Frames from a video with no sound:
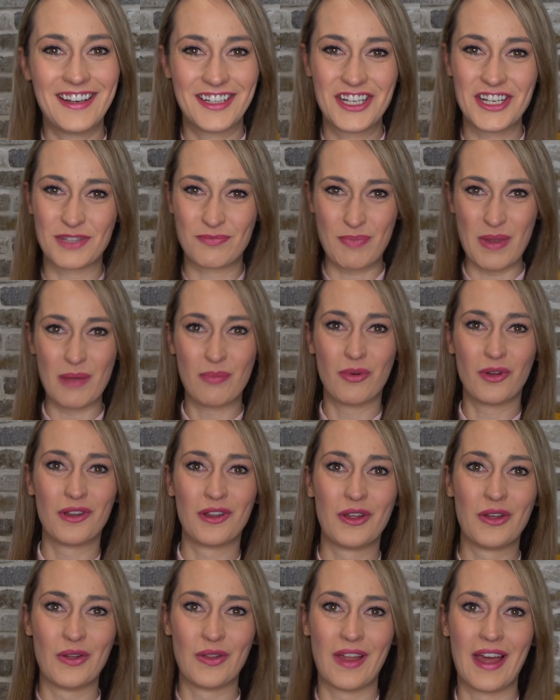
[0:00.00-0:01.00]
Just people
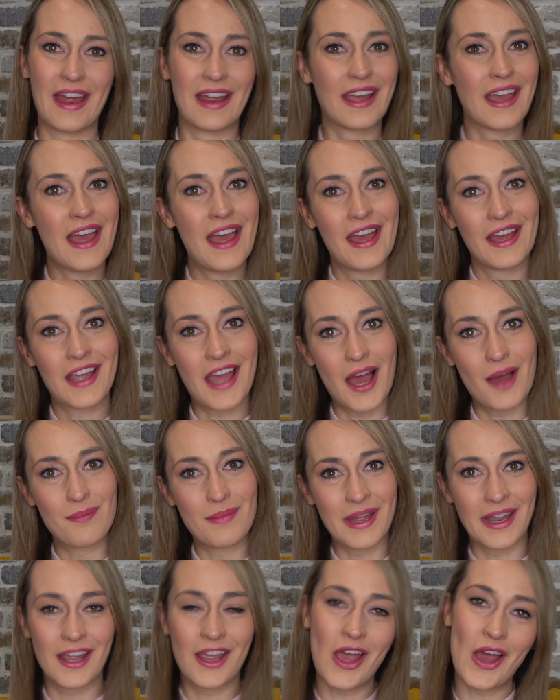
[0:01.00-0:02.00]
who come
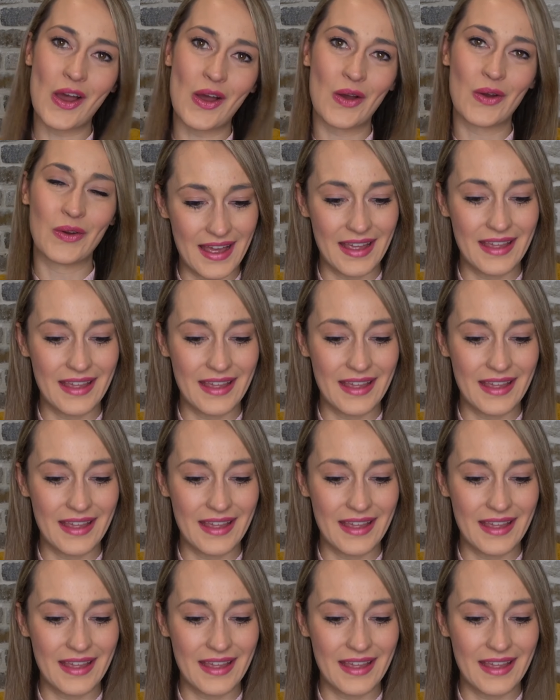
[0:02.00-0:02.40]
and go.